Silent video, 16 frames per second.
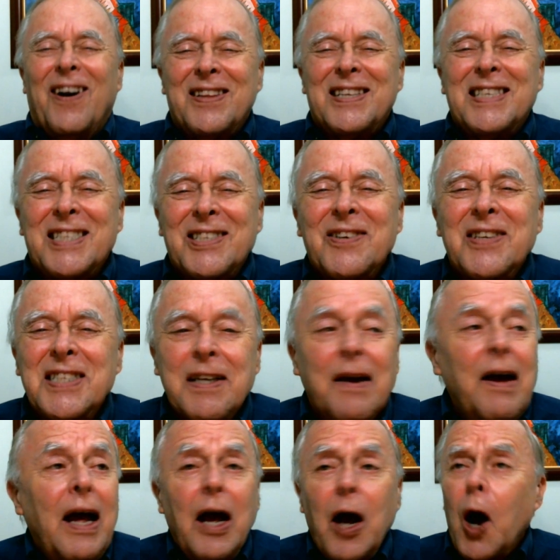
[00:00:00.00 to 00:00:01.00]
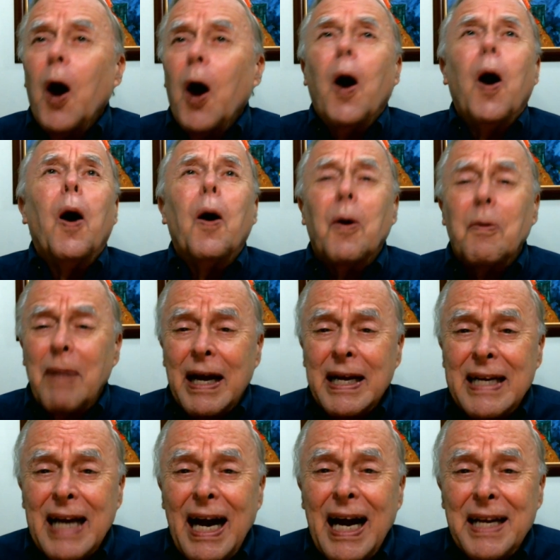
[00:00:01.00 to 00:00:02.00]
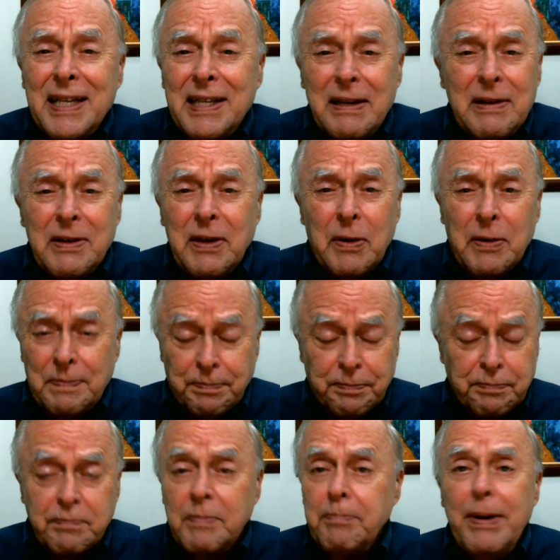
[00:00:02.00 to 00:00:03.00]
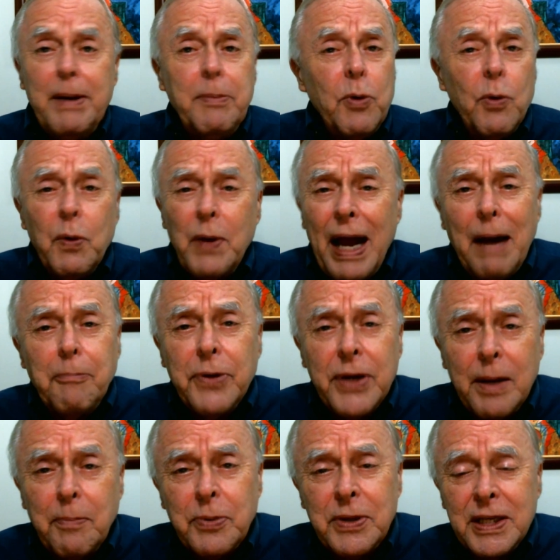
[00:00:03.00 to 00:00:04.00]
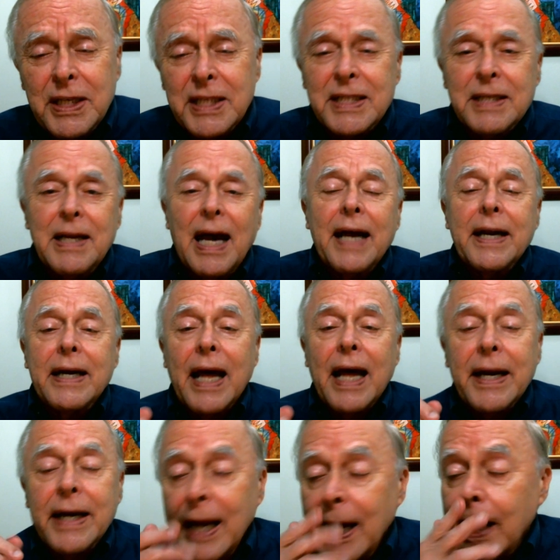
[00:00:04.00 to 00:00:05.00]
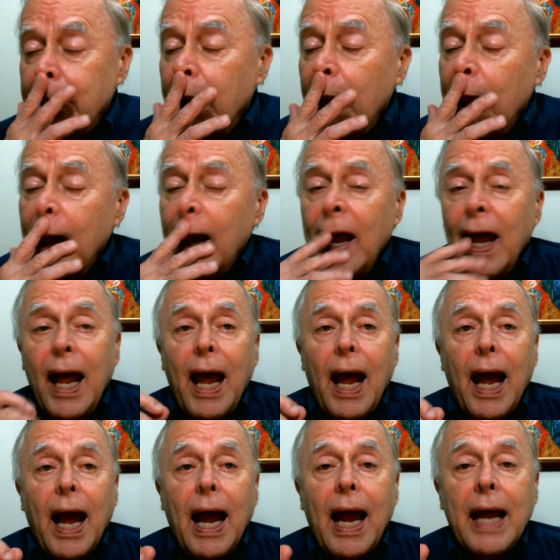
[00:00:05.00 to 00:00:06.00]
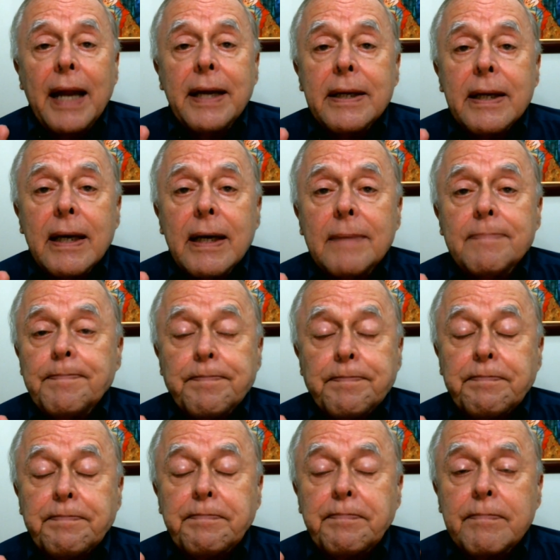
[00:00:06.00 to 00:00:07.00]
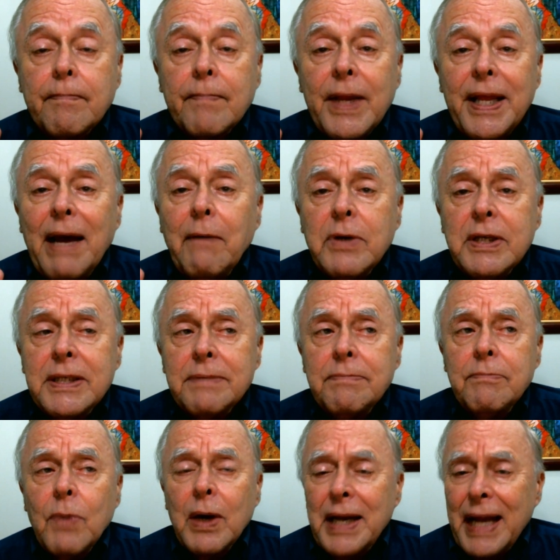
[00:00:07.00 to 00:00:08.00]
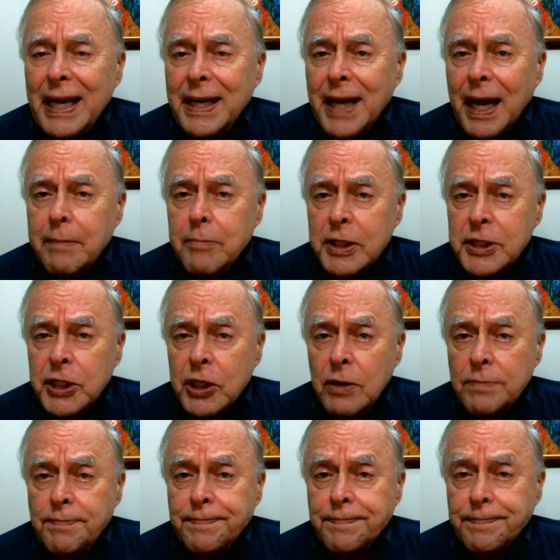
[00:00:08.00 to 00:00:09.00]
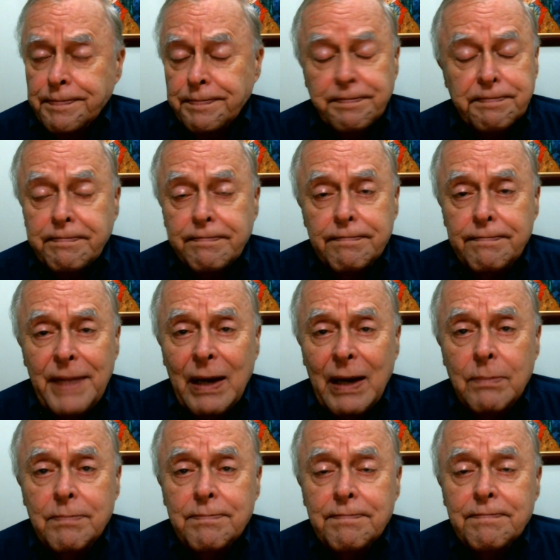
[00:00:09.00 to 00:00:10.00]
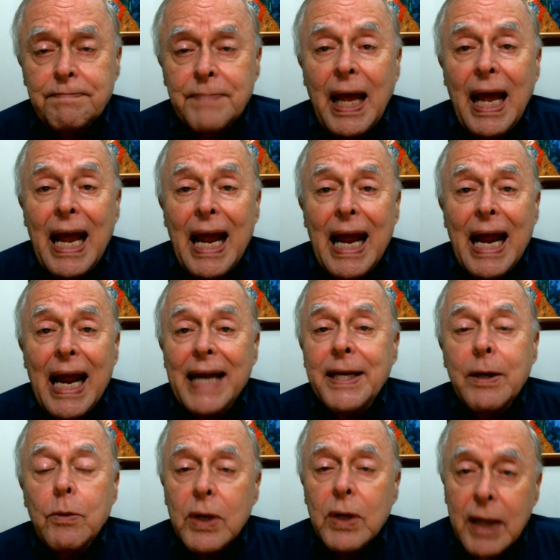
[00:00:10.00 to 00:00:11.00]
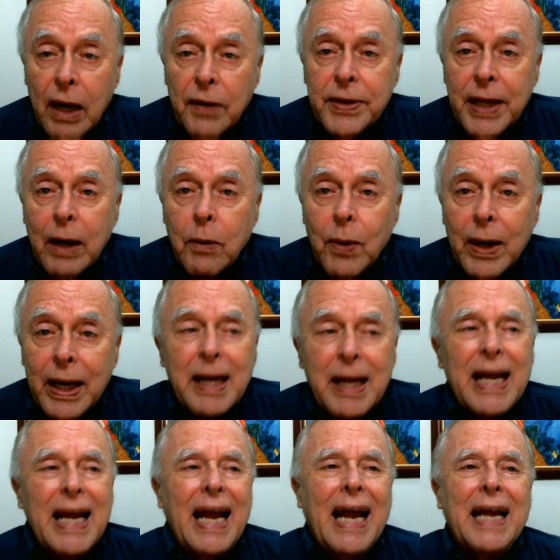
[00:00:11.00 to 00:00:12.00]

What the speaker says: This sort of stuff. Oh, my God, people will not put up with this, and on and on and on. And that was, 8-9 months ago? Now, it didn't work out that way.